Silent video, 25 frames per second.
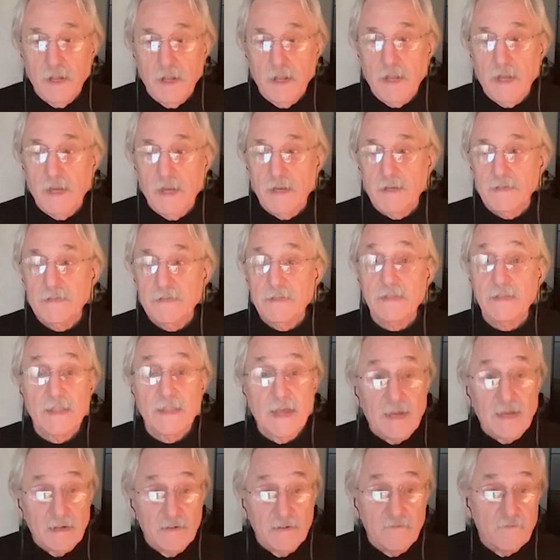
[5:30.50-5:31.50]
And
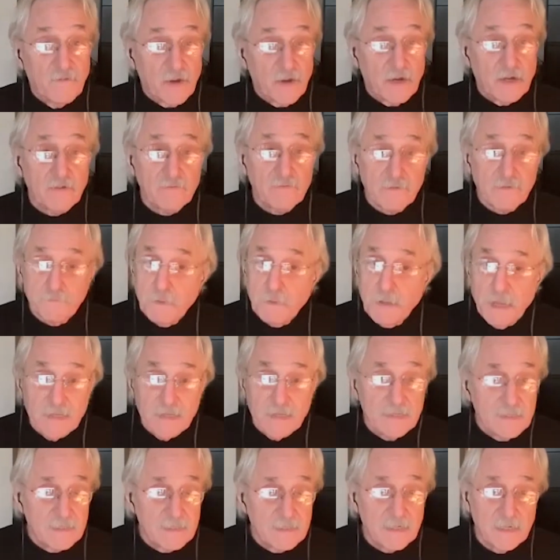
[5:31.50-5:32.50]
that involves
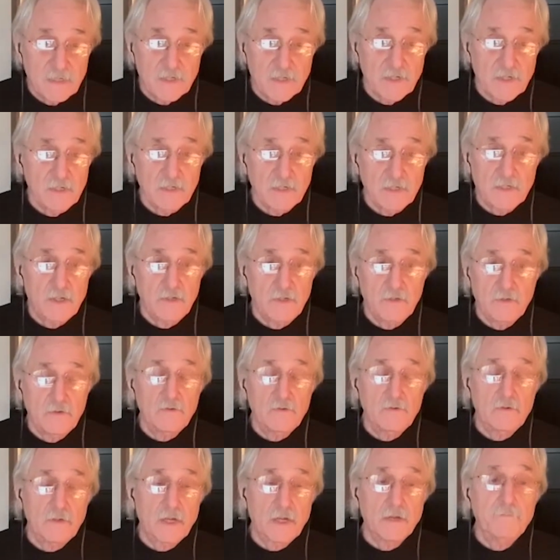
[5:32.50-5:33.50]
paying attention
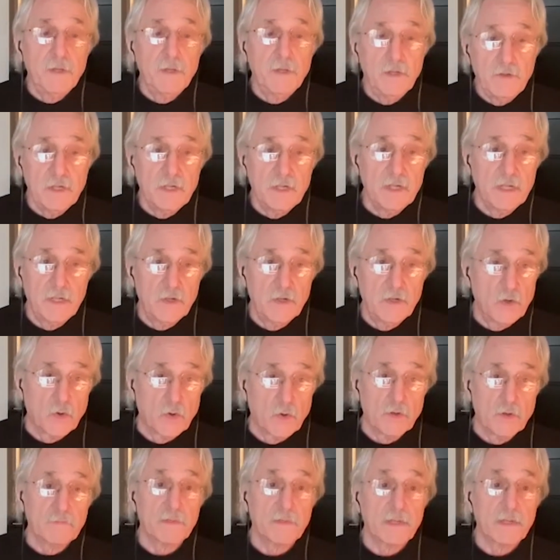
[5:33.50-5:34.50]
to community
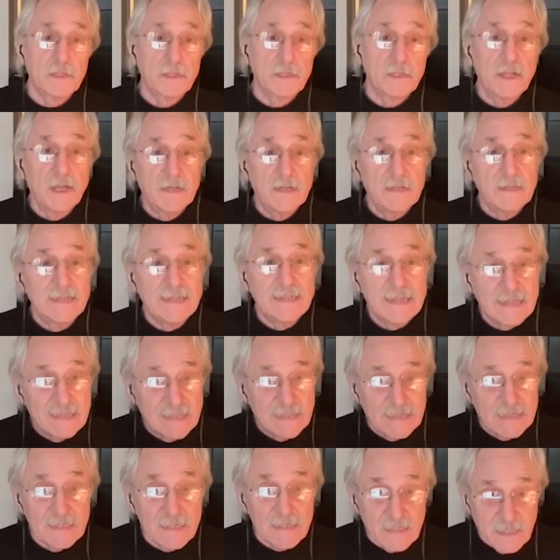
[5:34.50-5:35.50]
norms and the
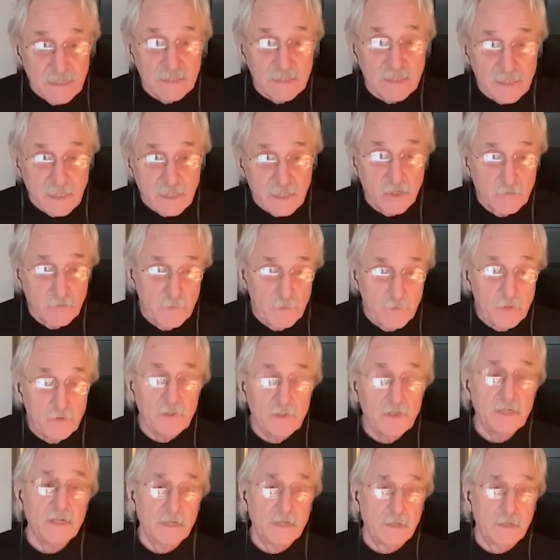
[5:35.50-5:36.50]
things that the
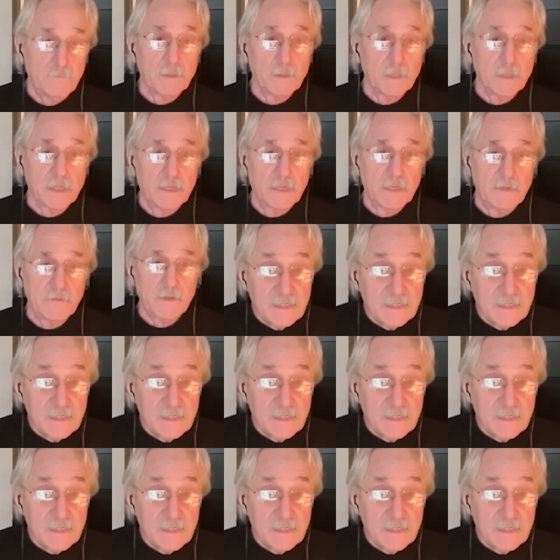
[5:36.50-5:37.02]
community believes.